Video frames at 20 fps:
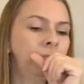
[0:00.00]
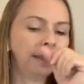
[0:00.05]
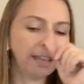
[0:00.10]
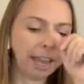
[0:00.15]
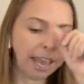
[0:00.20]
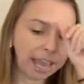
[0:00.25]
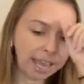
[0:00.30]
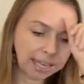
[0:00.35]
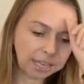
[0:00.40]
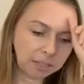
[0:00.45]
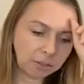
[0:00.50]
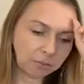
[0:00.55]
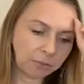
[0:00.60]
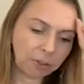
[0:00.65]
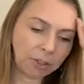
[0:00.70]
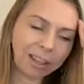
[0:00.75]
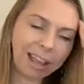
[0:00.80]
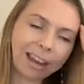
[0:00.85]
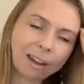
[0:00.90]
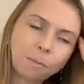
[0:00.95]
And
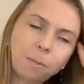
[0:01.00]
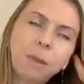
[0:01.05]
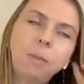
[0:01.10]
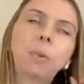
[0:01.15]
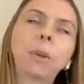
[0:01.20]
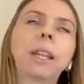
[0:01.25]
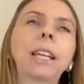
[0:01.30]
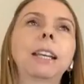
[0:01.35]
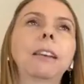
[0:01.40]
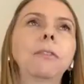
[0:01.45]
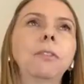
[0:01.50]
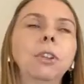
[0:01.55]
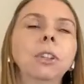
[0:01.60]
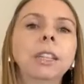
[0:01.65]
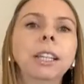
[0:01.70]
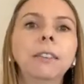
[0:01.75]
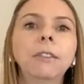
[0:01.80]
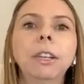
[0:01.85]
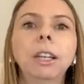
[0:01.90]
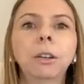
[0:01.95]
for a lot of people, like if you're
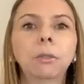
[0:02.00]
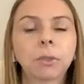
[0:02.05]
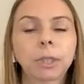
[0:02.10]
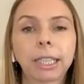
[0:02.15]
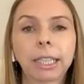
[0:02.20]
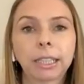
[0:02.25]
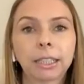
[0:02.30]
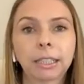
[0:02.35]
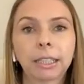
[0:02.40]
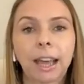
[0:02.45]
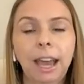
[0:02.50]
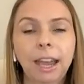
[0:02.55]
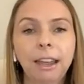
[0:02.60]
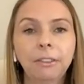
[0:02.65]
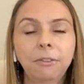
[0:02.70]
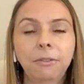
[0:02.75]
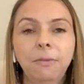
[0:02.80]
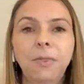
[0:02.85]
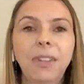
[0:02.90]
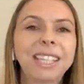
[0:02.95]
living a really good
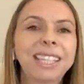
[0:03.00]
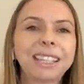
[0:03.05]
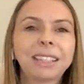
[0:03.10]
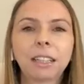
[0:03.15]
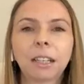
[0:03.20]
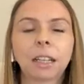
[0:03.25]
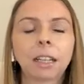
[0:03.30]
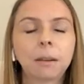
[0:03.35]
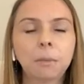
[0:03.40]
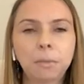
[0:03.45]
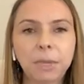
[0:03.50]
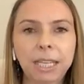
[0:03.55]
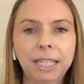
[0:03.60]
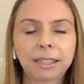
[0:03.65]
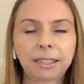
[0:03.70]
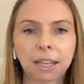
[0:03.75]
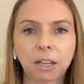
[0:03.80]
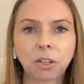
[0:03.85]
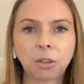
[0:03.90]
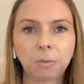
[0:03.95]
life, this isn't going to be
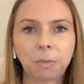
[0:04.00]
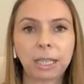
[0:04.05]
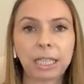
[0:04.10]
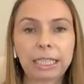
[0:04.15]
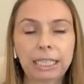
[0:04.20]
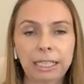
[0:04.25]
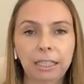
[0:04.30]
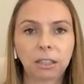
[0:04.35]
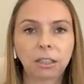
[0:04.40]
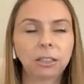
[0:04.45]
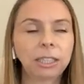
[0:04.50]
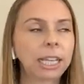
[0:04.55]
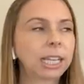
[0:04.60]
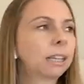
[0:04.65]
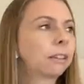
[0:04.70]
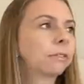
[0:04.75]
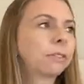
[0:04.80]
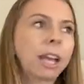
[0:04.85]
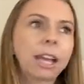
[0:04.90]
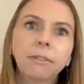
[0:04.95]
such a big deal. Like
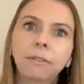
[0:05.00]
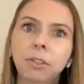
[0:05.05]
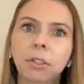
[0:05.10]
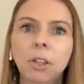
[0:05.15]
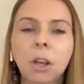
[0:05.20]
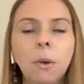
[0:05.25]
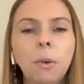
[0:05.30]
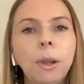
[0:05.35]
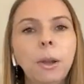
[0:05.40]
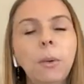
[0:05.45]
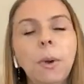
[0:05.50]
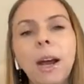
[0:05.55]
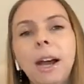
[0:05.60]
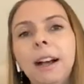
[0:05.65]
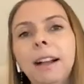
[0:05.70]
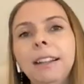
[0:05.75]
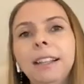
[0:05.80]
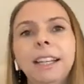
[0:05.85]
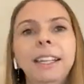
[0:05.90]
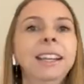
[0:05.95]
if life is going
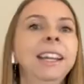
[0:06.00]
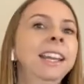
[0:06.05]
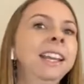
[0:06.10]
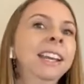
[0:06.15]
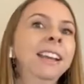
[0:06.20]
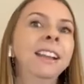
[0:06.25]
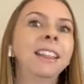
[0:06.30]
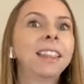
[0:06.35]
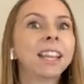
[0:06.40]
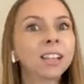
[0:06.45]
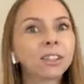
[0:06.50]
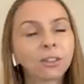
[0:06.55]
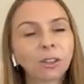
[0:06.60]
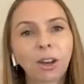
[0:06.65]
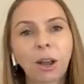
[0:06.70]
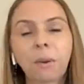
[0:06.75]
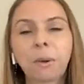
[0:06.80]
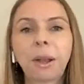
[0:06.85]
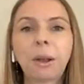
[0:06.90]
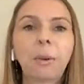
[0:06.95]
well and things are
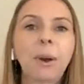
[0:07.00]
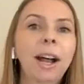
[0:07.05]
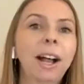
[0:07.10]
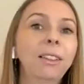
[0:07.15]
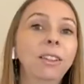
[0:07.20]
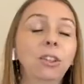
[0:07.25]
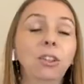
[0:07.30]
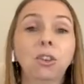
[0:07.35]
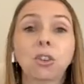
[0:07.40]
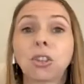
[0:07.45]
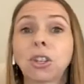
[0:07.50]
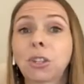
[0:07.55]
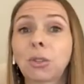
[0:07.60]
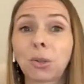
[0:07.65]
going well and you're just